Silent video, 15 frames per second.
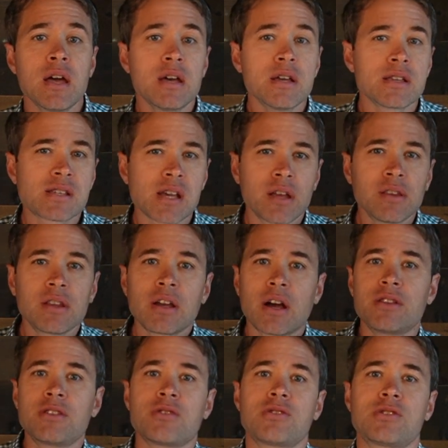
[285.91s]
suddenly
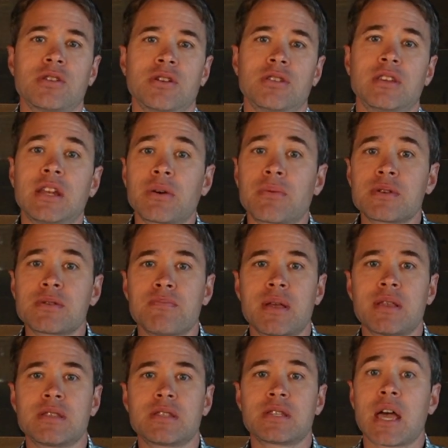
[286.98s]
understood that it was
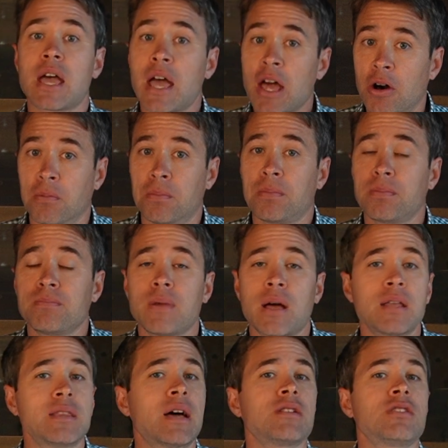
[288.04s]
meant to help,
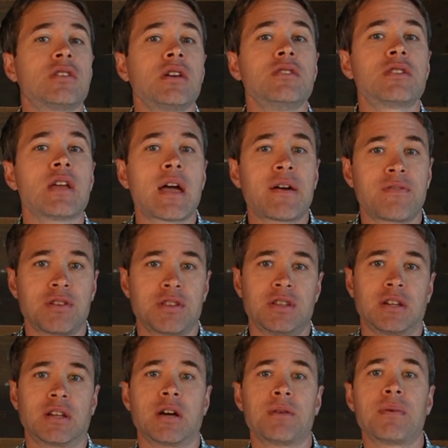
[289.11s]
and that changed
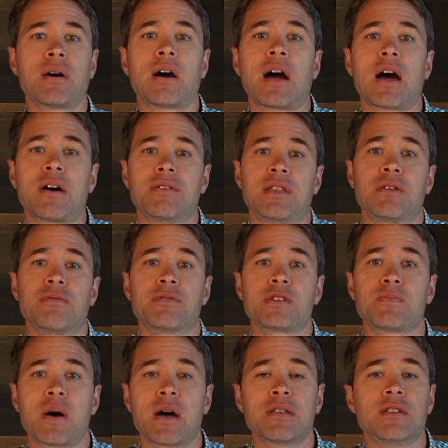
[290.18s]
everything about how they
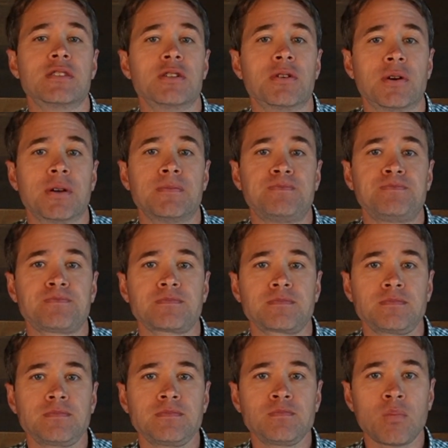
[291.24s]
responded to it.
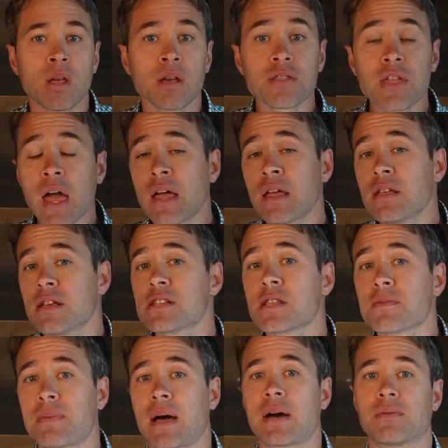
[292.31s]
That is
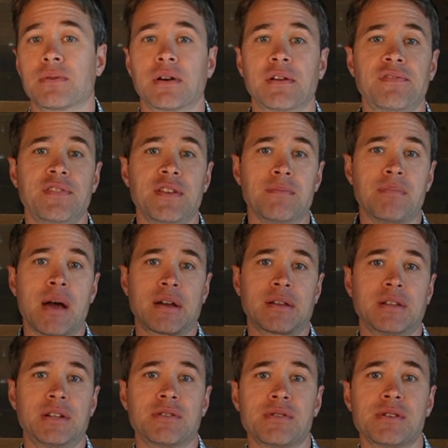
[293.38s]
the power of feedback
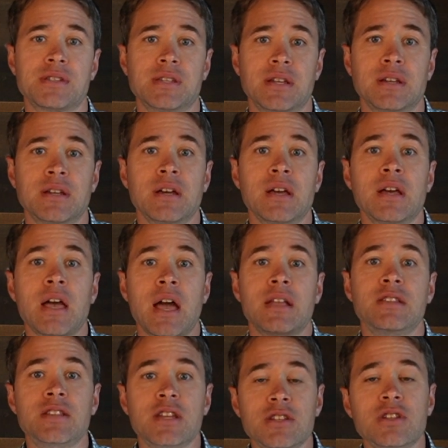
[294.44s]
literacy
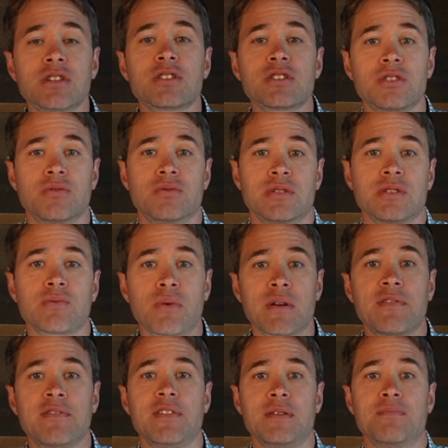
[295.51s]
and teaching students
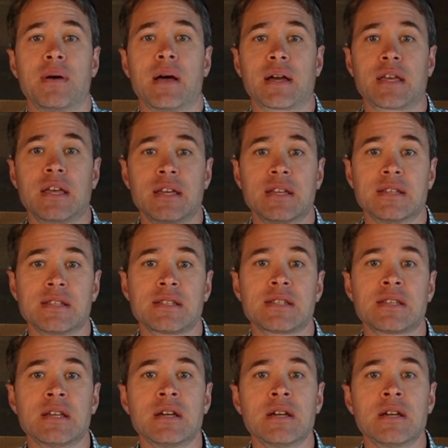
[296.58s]
what feedback is.